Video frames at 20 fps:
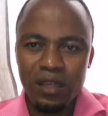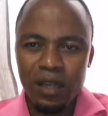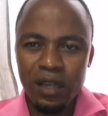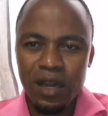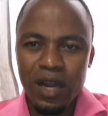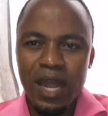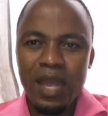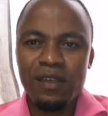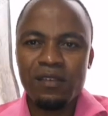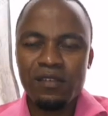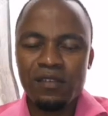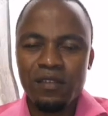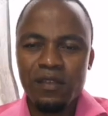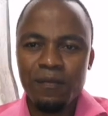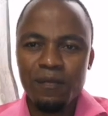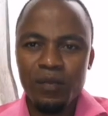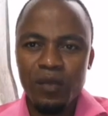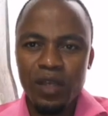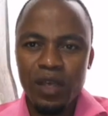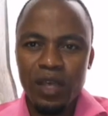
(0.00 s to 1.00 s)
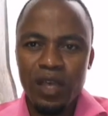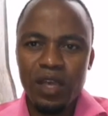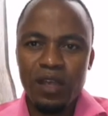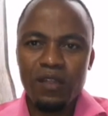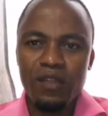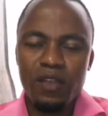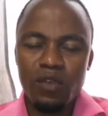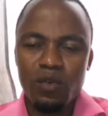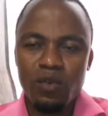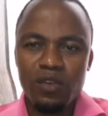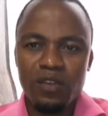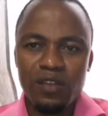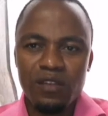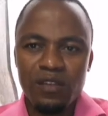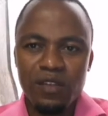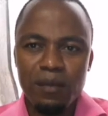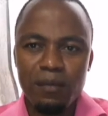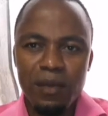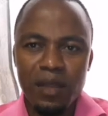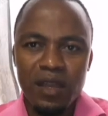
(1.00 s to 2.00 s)
Christ in the New
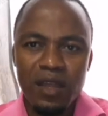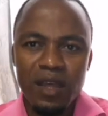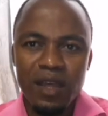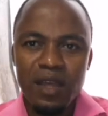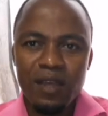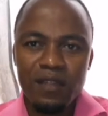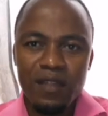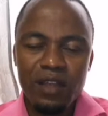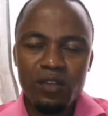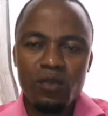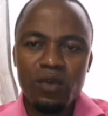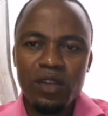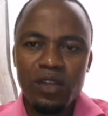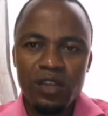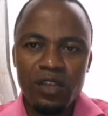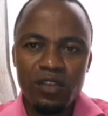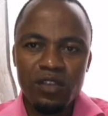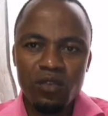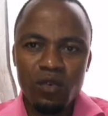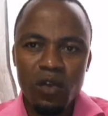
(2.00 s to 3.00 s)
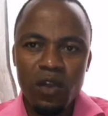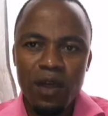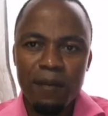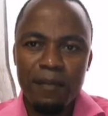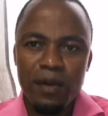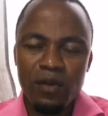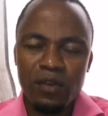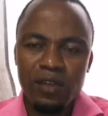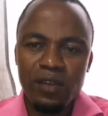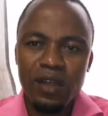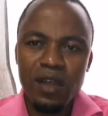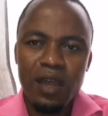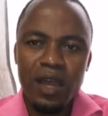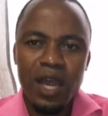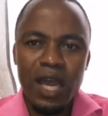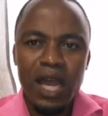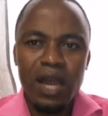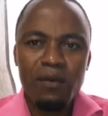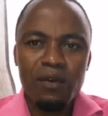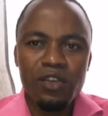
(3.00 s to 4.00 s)
Testament. That's what it is all about.
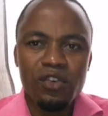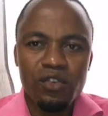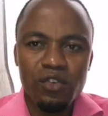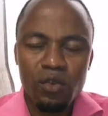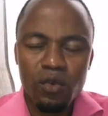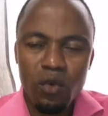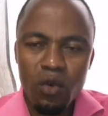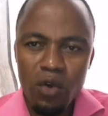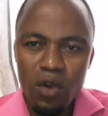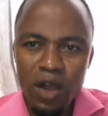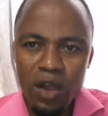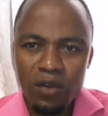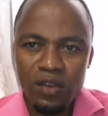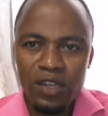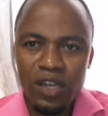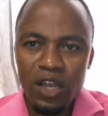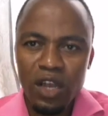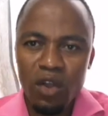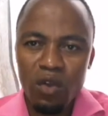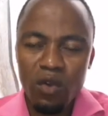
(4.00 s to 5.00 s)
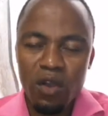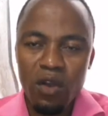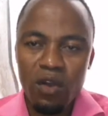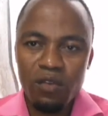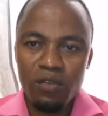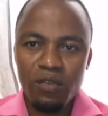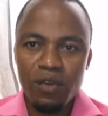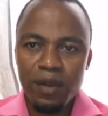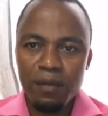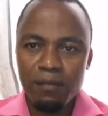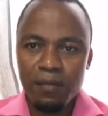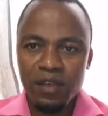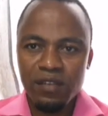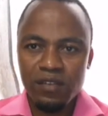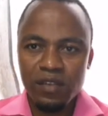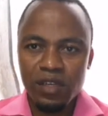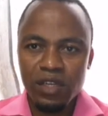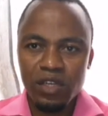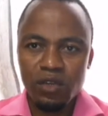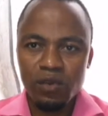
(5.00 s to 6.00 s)
I want you to go out and look out for a
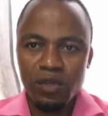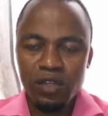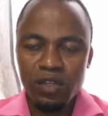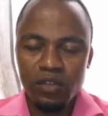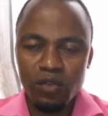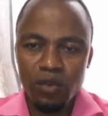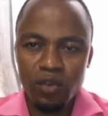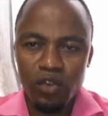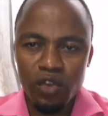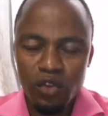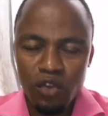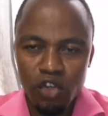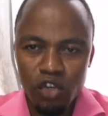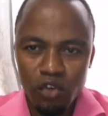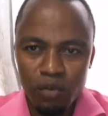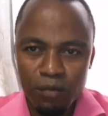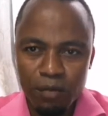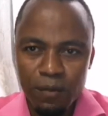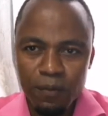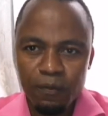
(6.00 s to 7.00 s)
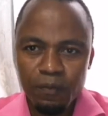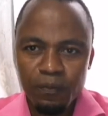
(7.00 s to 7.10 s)
message which is on YouTube.